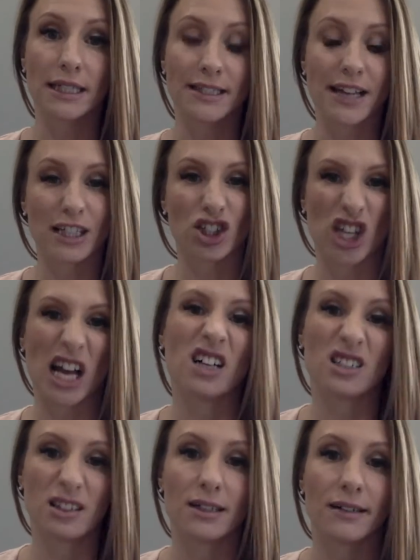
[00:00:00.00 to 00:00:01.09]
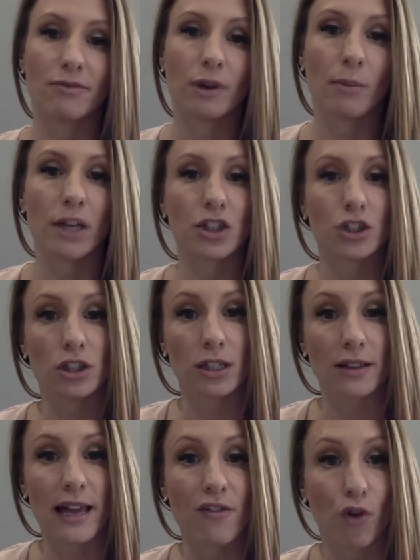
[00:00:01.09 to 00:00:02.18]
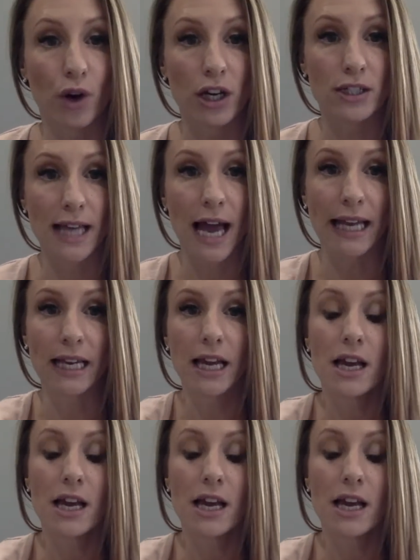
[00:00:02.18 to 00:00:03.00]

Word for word: nutshell of what March will look like for your sign.